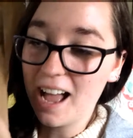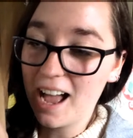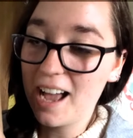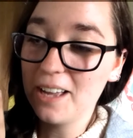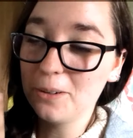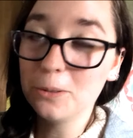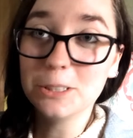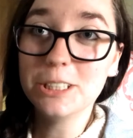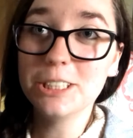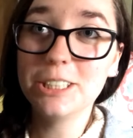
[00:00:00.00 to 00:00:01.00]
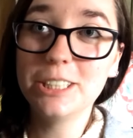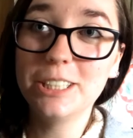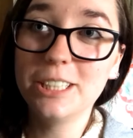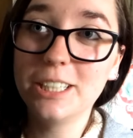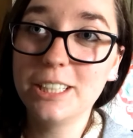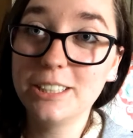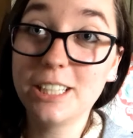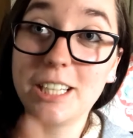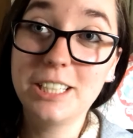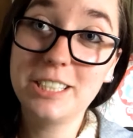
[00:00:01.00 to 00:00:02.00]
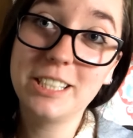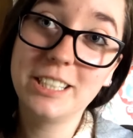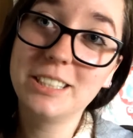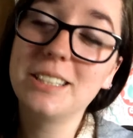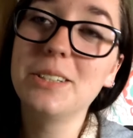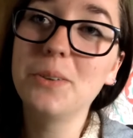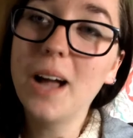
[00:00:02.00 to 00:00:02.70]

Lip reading: I ordered Zhang Yisheng's new